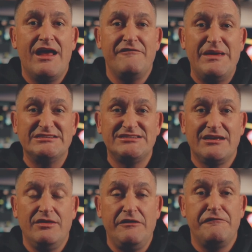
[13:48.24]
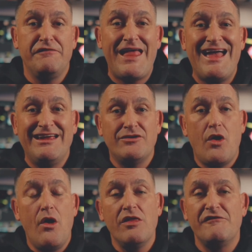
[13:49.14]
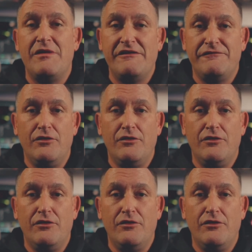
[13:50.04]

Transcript: And I've basically flattened all of my